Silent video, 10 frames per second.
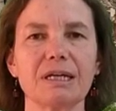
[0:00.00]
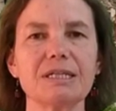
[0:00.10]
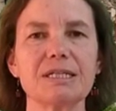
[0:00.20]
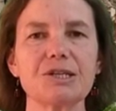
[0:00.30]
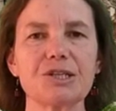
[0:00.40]

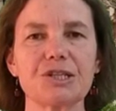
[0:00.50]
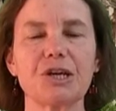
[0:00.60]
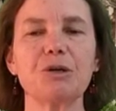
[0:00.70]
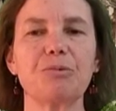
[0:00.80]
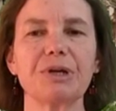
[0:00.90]
and
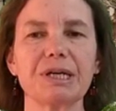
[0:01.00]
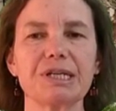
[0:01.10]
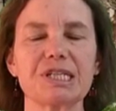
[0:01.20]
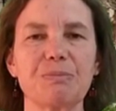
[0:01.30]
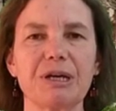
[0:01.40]
sobering
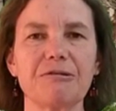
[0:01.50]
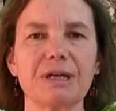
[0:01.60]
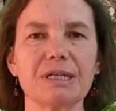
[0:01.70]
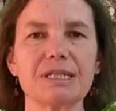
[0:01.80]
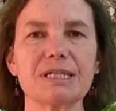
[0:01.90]

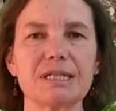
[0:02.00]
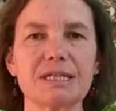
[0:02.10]
experience